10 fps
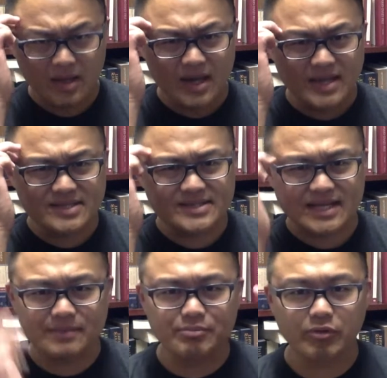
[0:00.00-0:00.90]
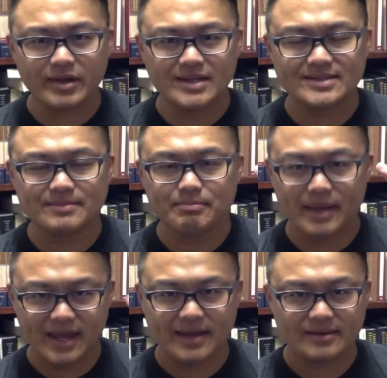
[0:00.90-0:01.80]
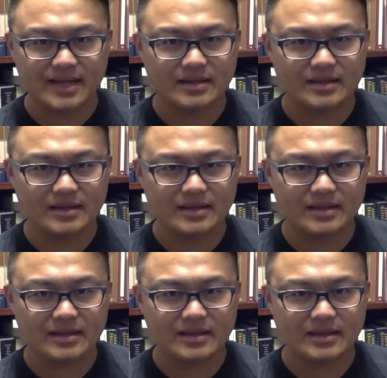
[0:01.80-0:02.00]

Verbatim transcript: And the second point is man. Okay,